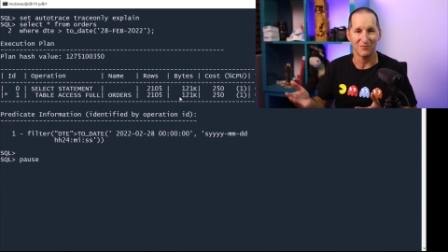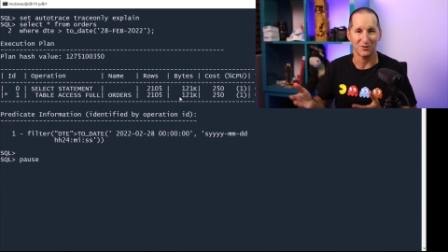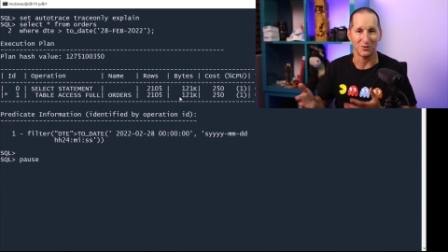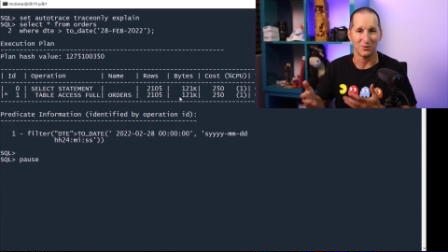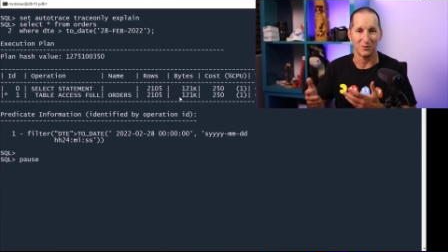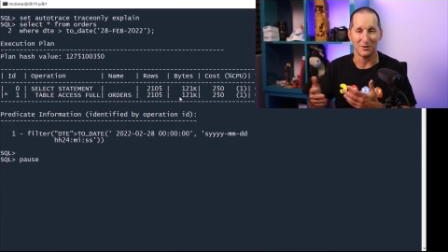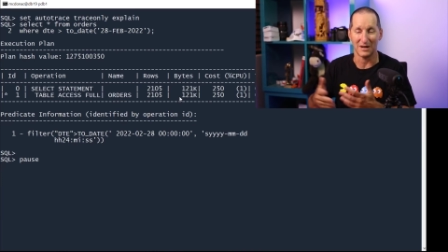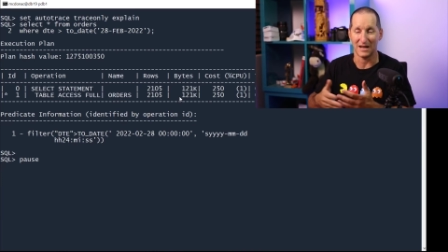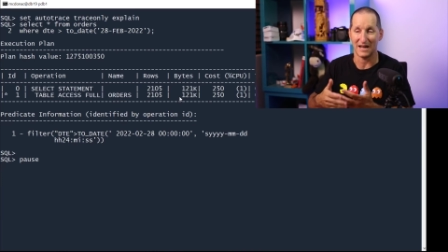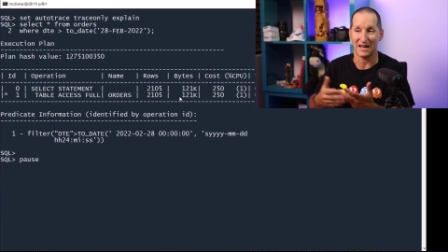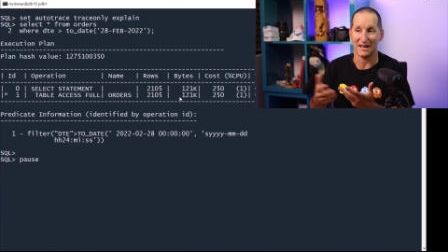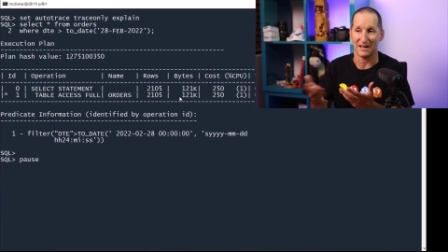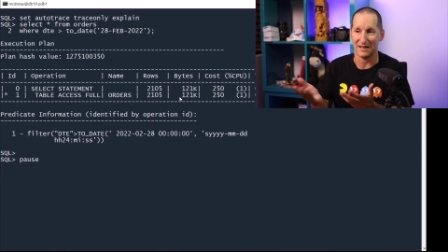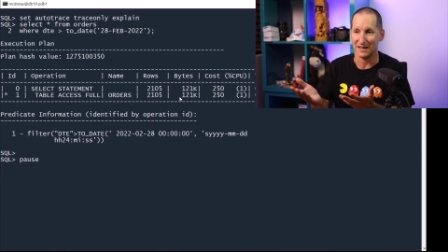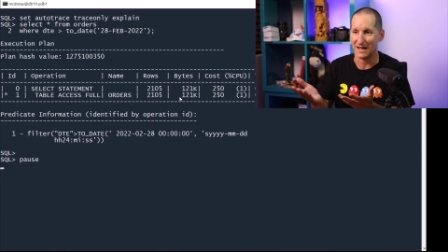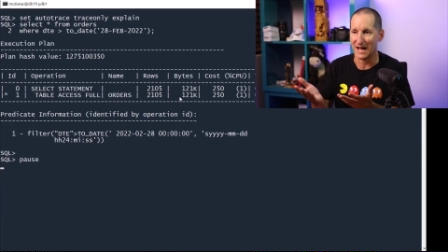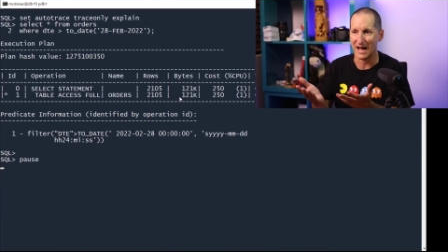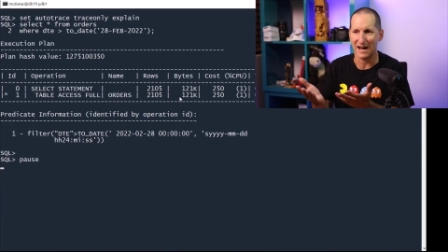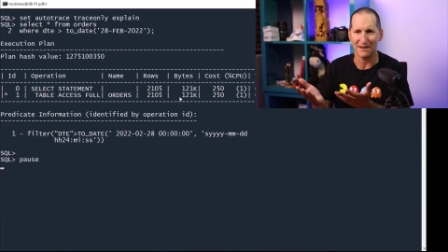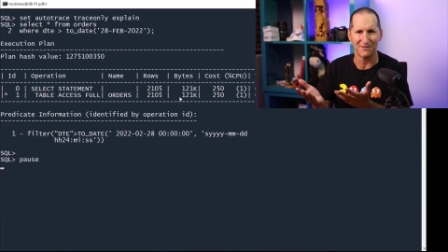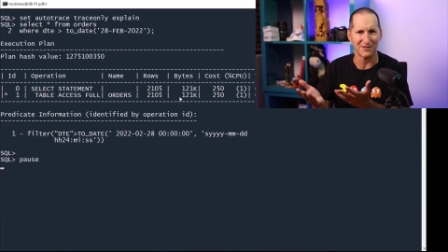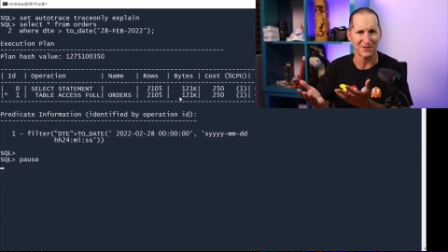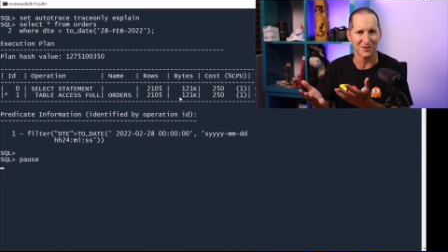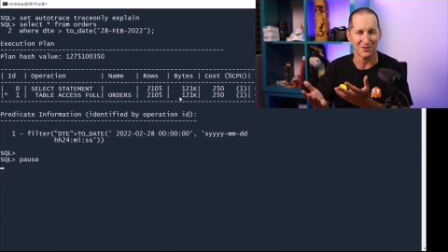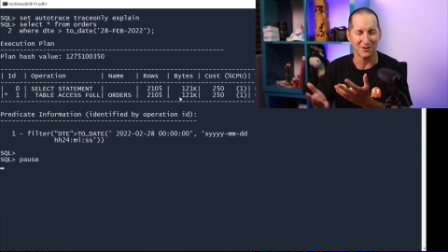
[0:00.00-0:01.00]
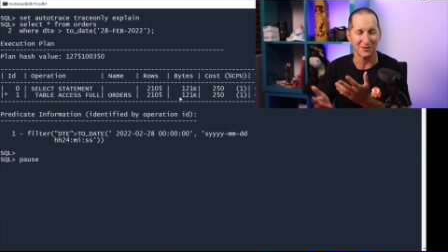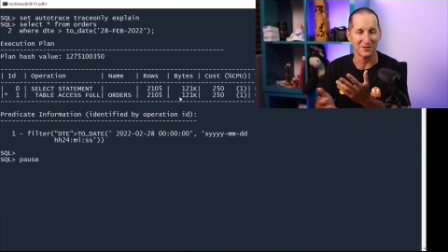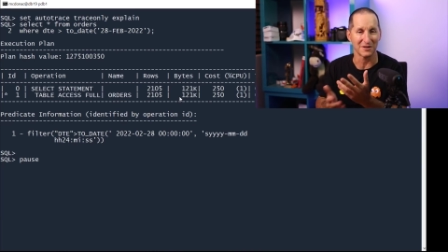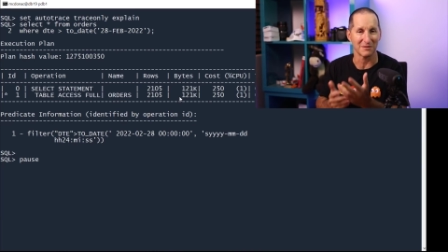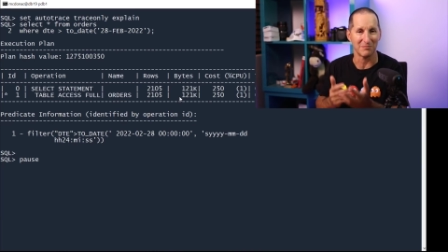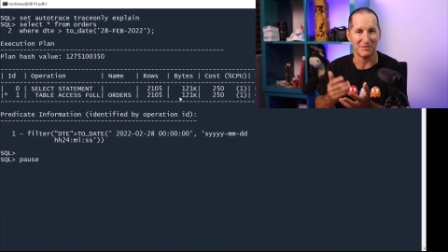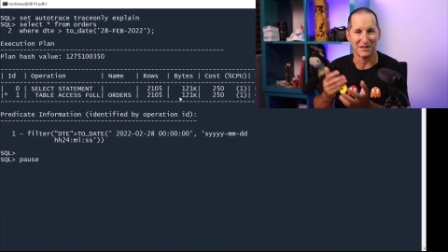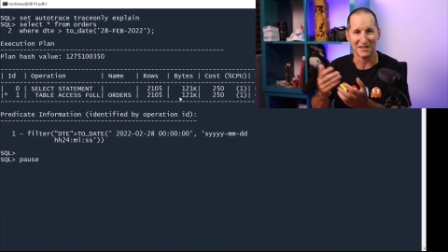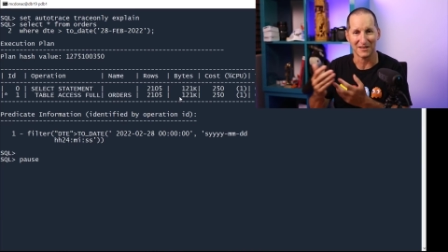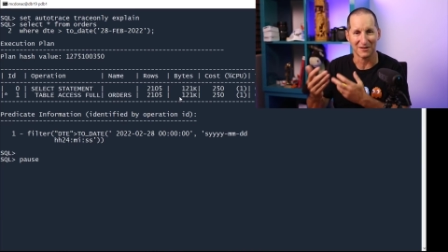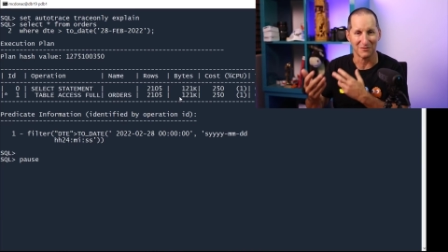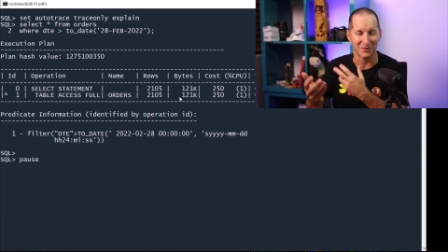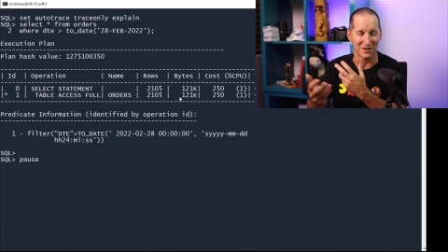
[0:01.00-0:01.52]
or half as wrong,
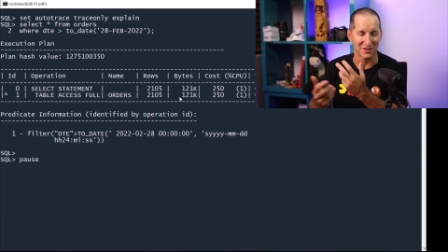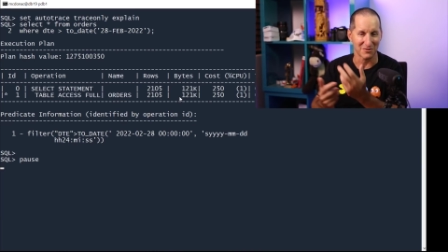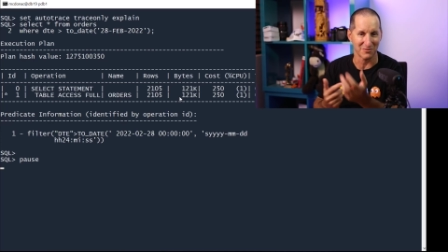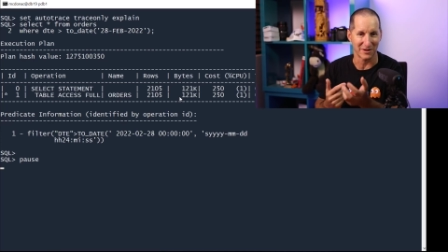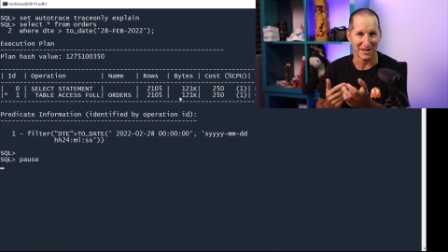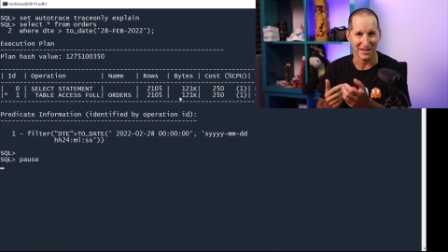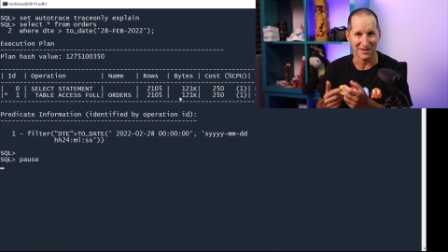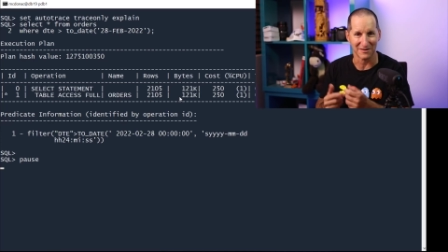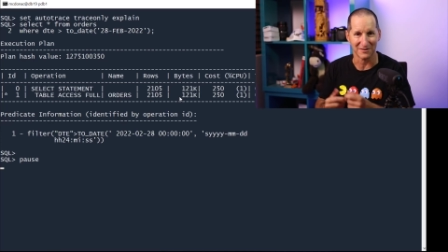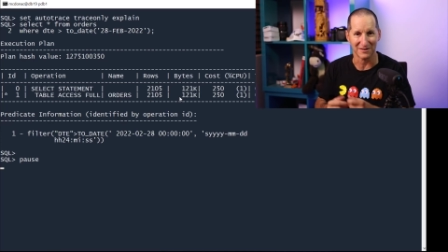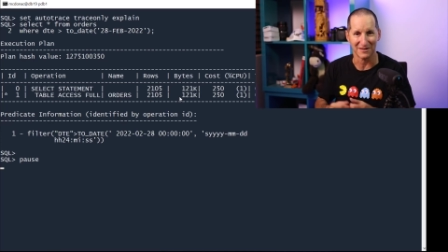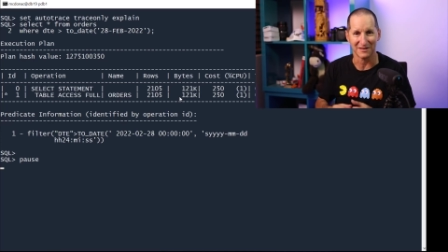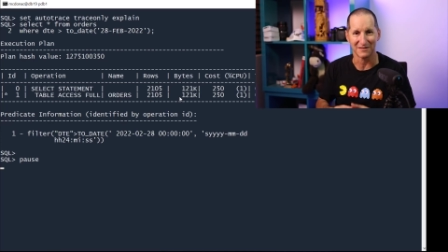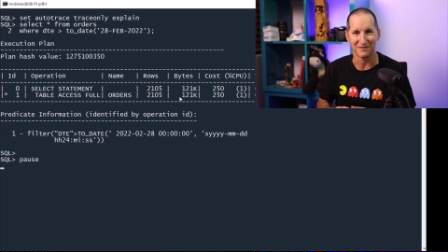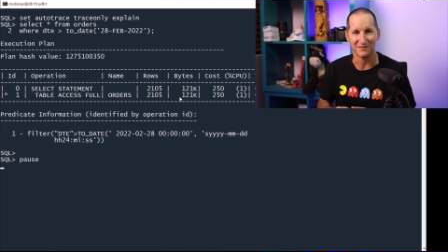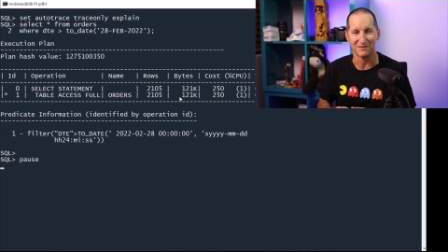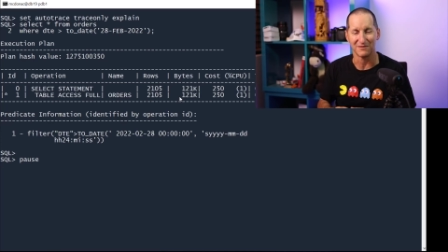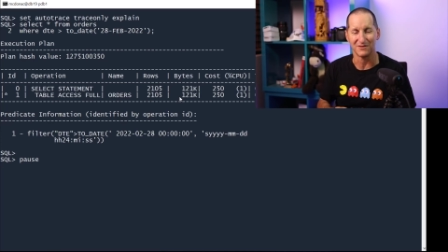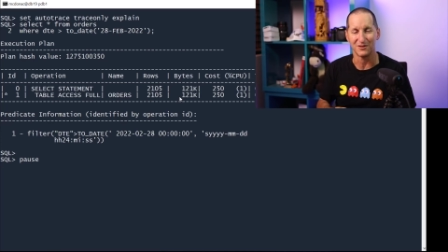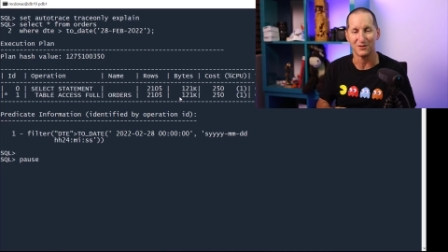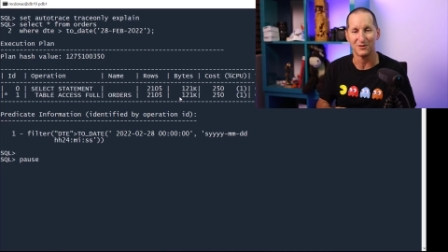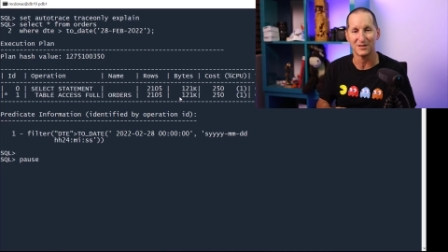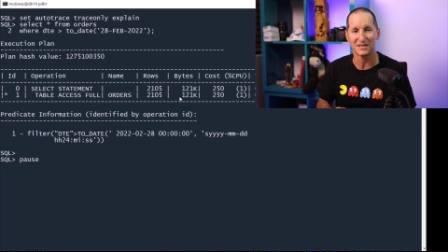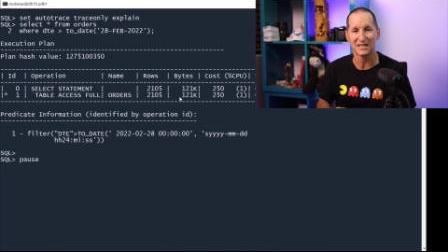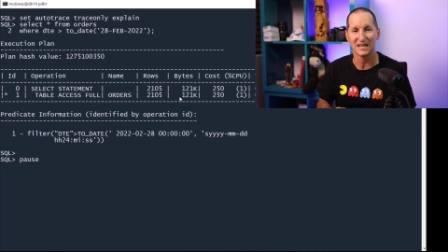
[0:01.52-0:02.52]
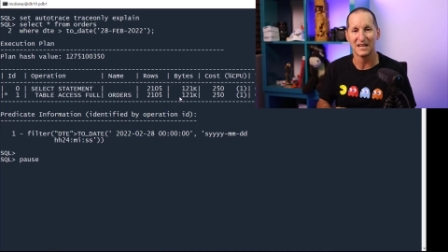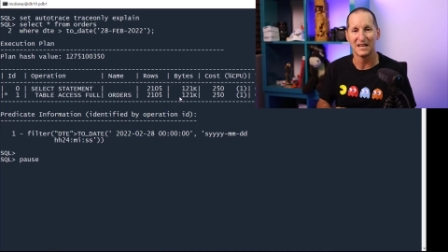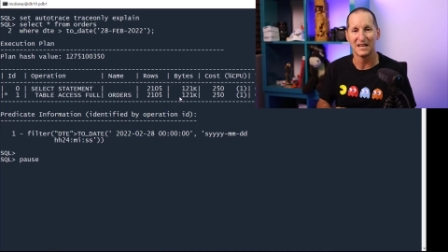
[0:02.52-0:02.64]
depending on which way you view it,